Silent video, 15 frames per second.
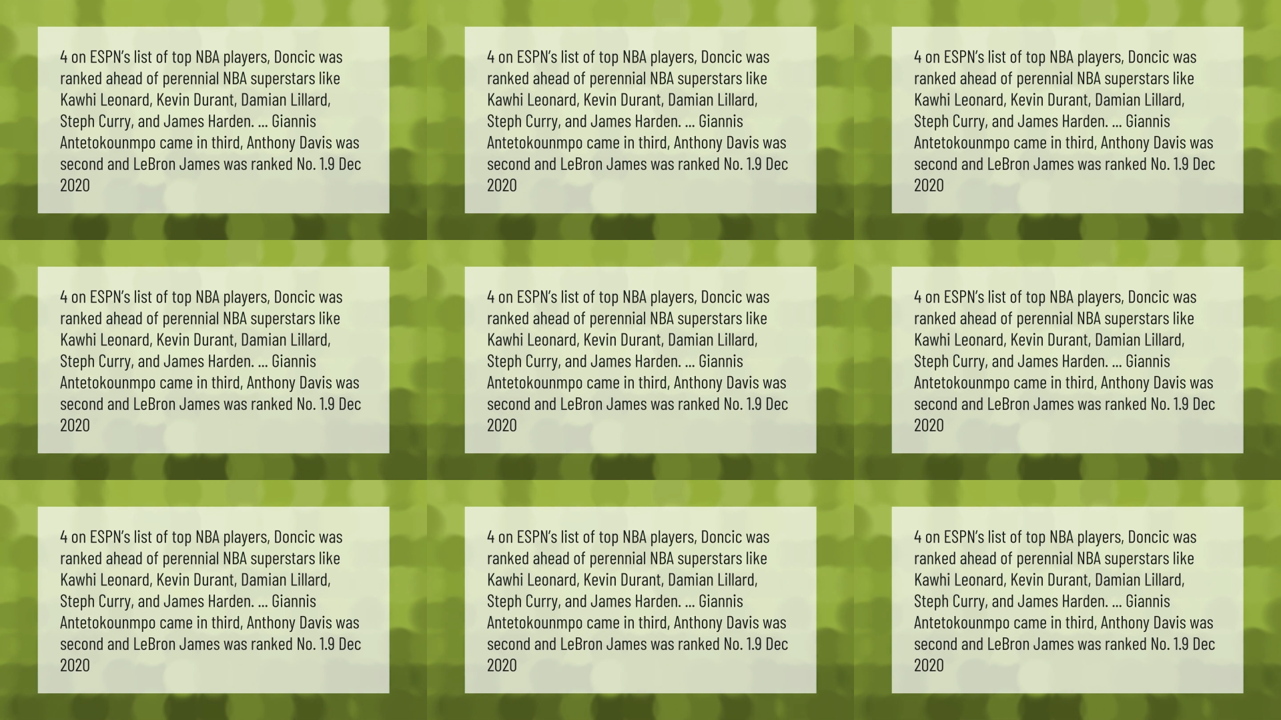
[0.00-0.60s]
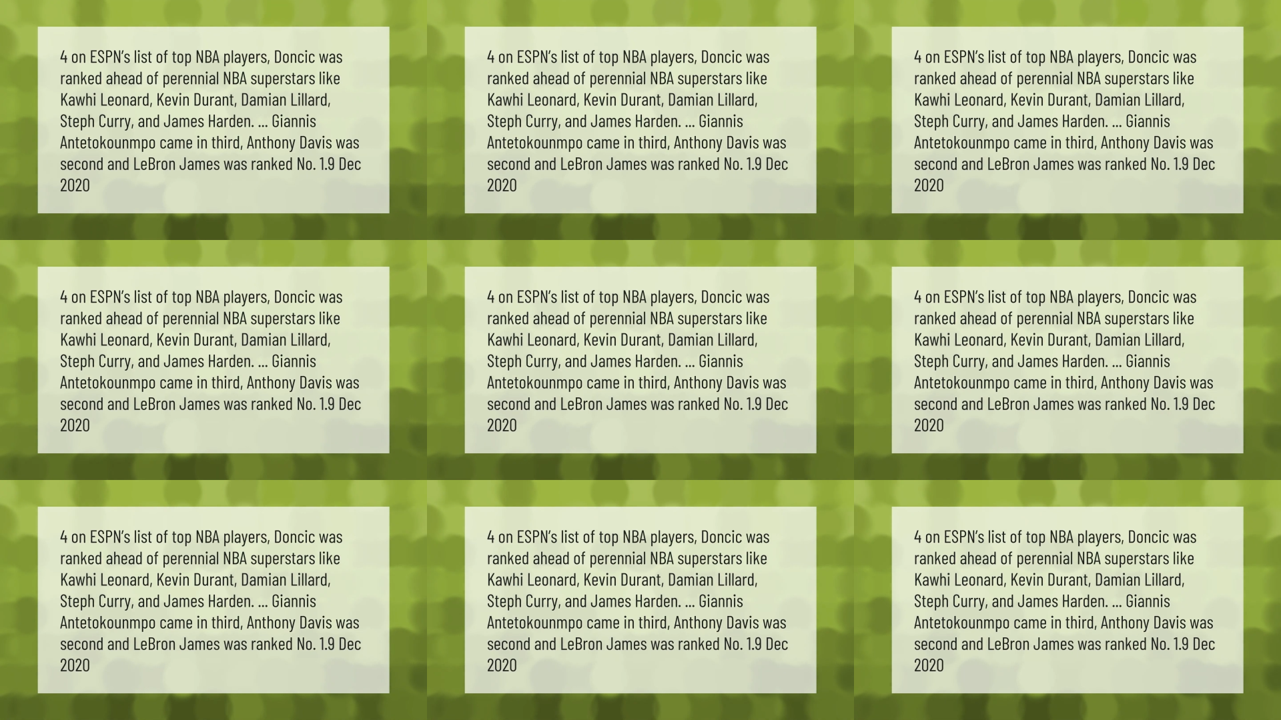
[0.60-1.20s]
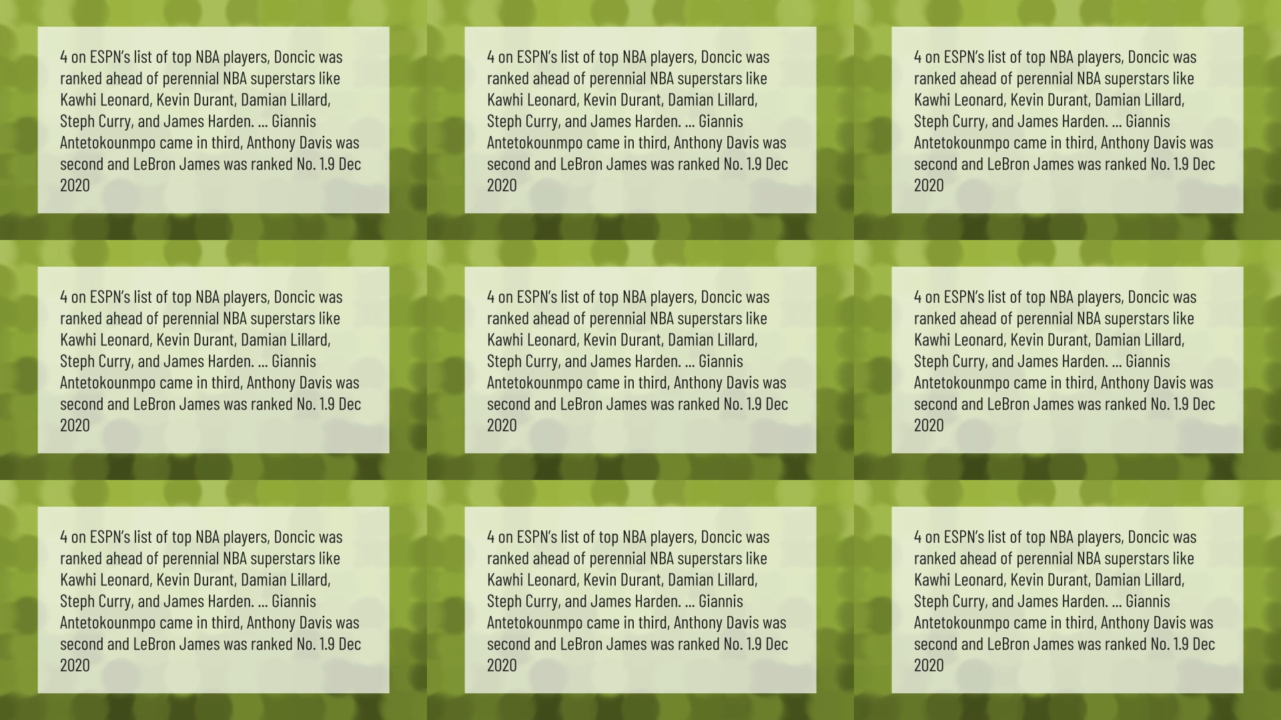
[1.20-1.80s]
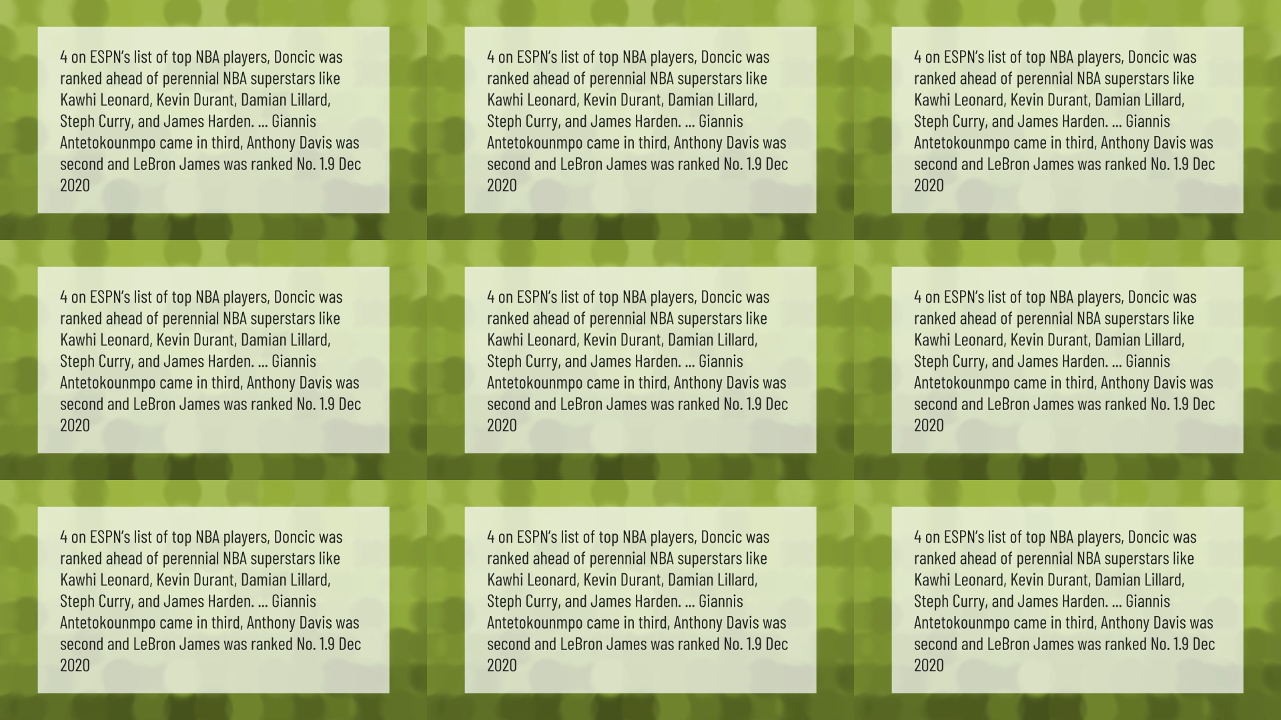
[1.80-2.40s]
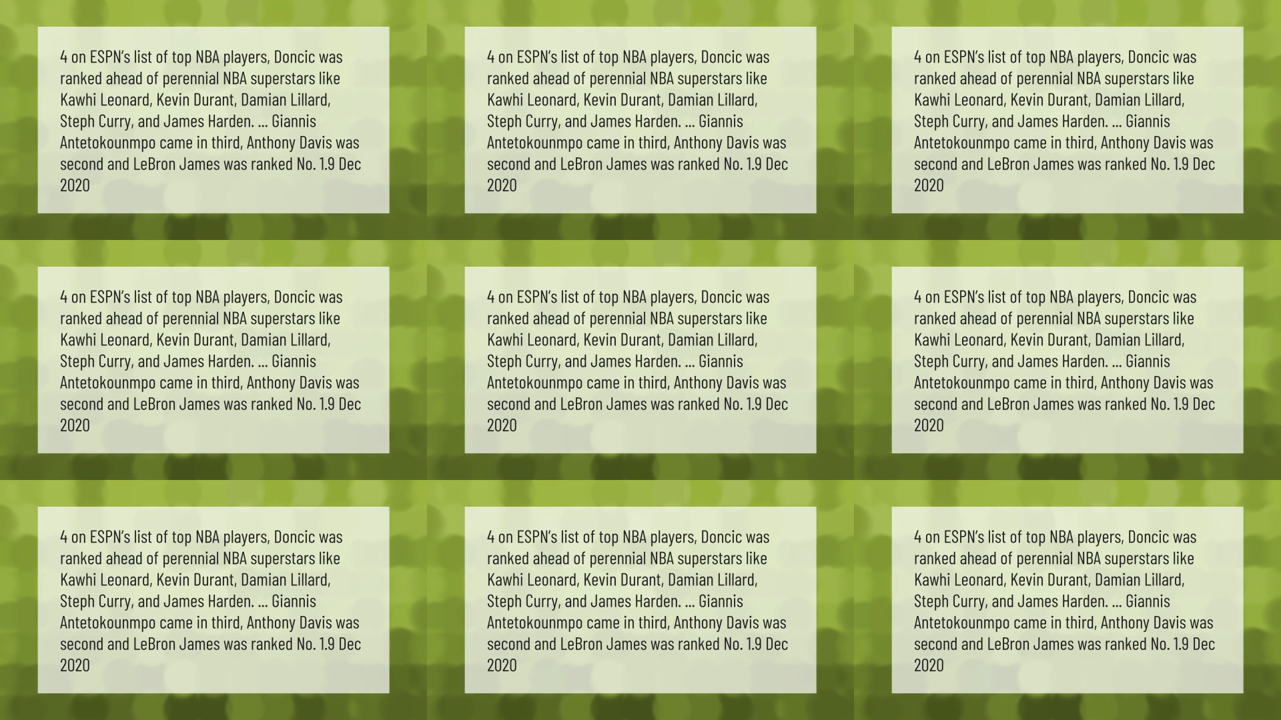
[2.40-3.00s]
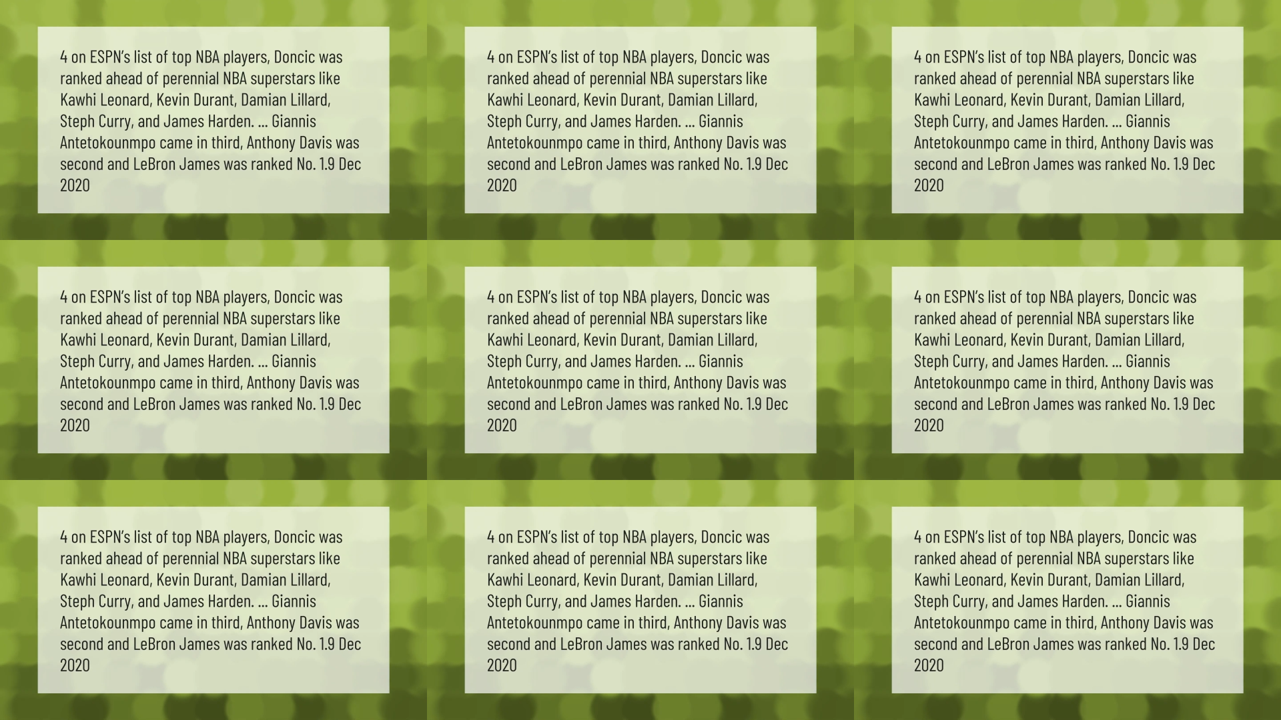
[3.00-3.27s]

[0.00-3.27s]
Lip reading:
No face is visible, so there are no lips to read.